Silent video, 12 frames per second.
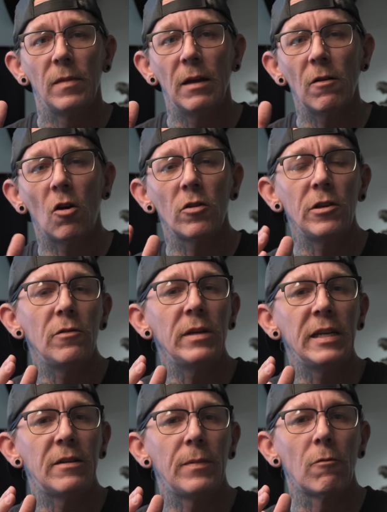Then all you
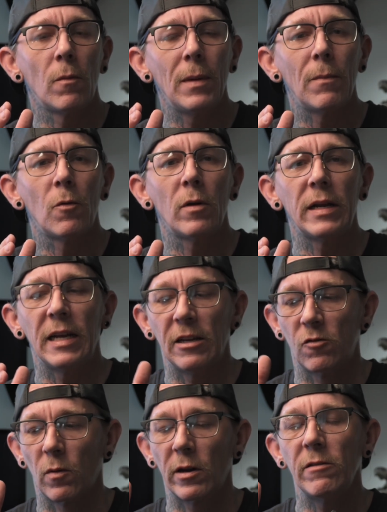need to be remembering
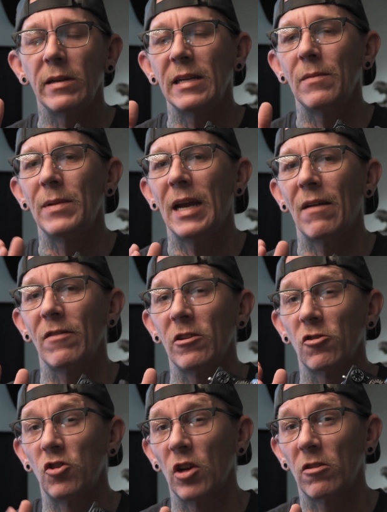is where you need to be having
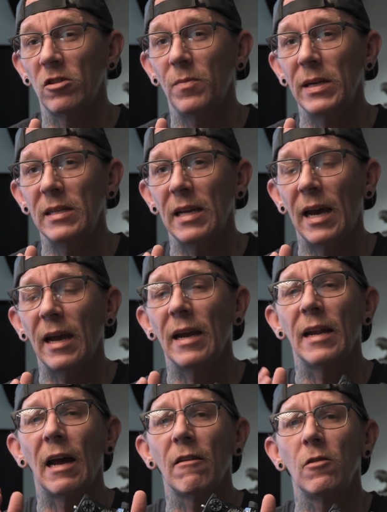your shutter speeds at
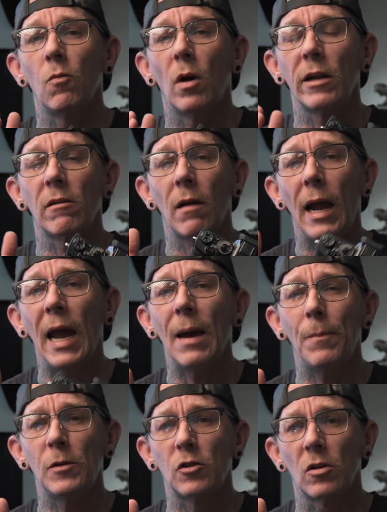and how you want your
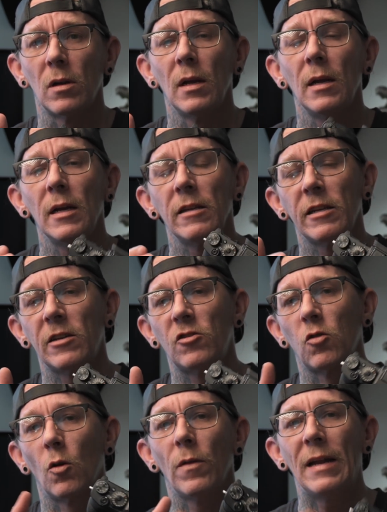aperture to
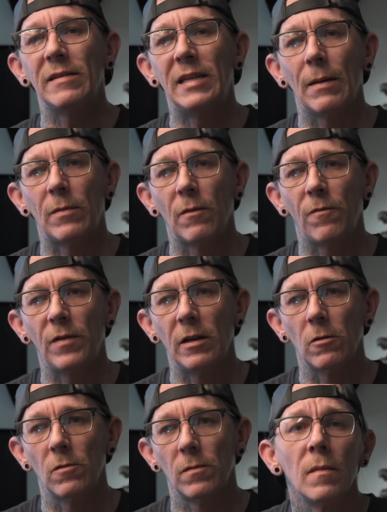control that depth of
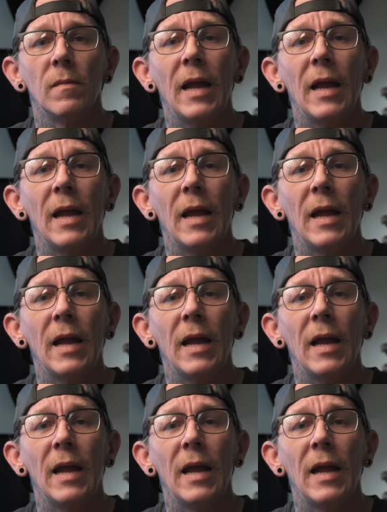field.